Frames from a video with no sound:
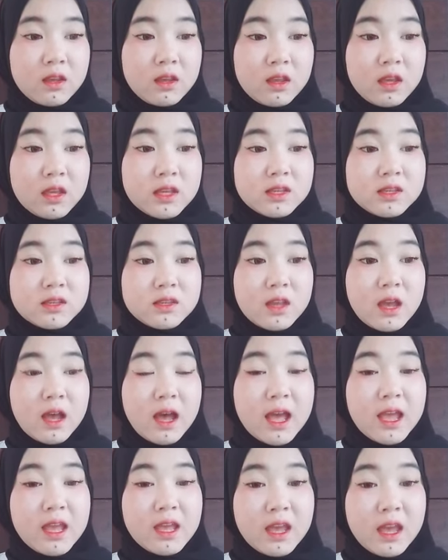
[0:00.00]
is
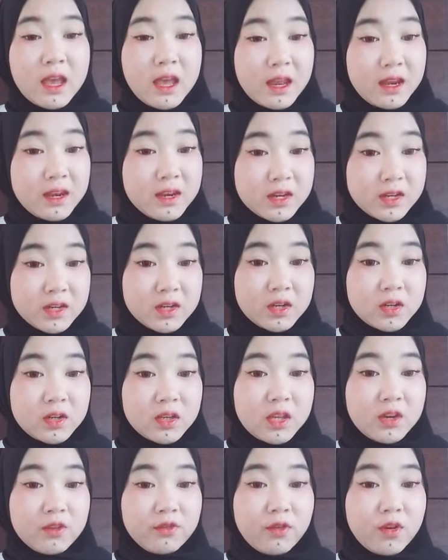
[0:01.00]
either
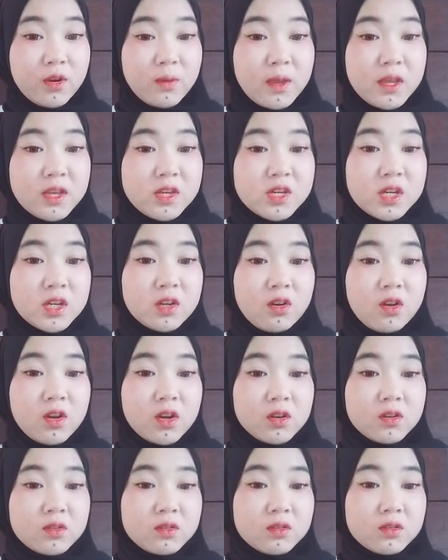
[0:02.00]
information
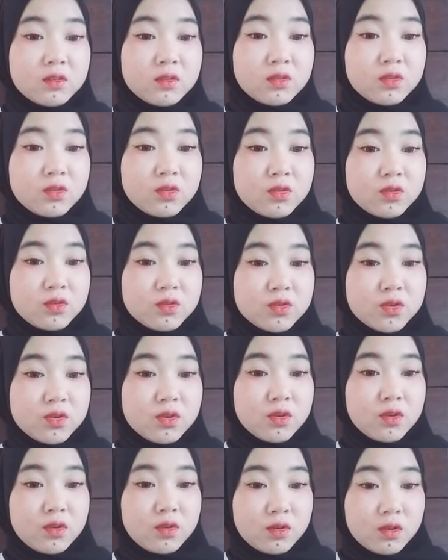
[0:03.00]
or
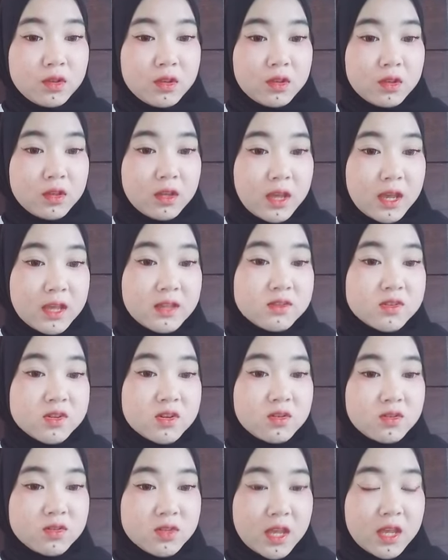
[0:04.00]
to
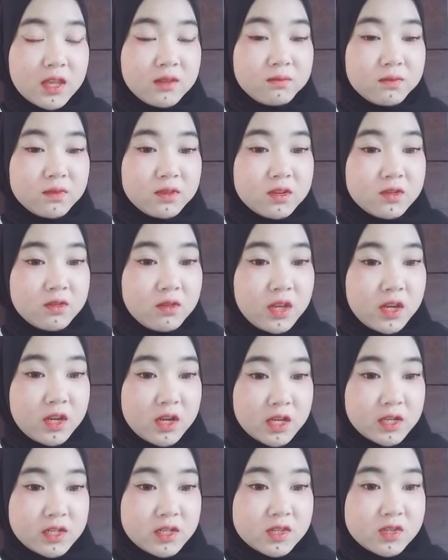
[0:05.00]
entertain the
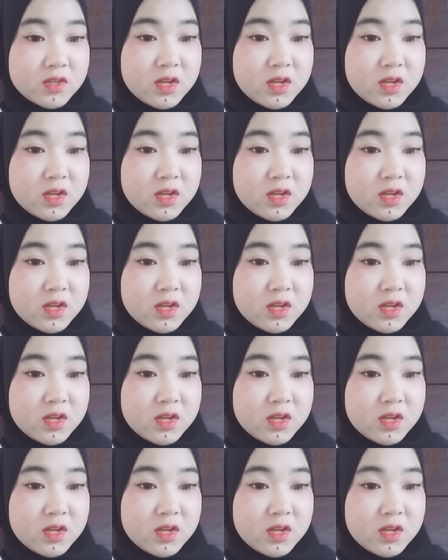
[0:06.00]
readers.